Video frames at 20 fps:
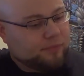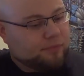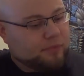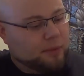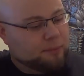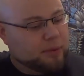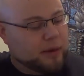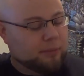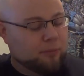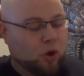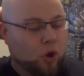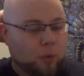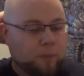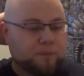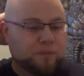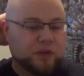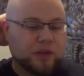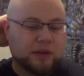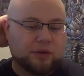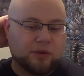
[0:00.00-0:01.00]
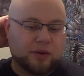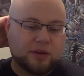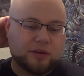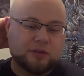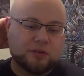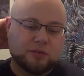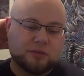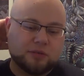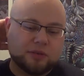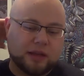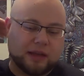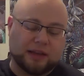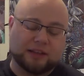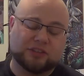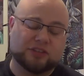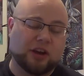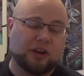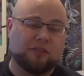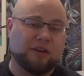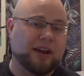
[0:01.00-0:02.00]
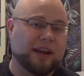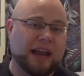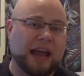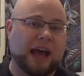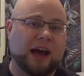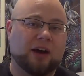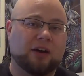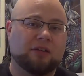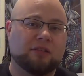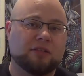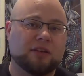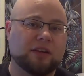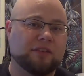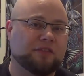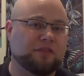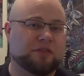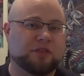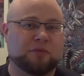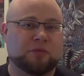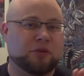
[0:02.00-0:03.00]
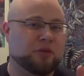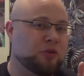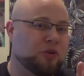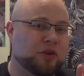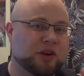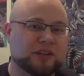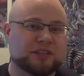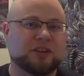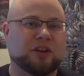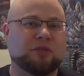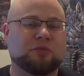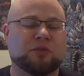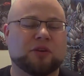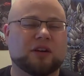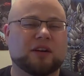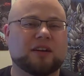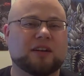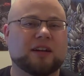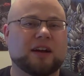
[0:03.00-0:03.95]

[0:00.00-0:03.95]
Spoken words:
But I'm hopefully going to like start right now, if the recordings all work.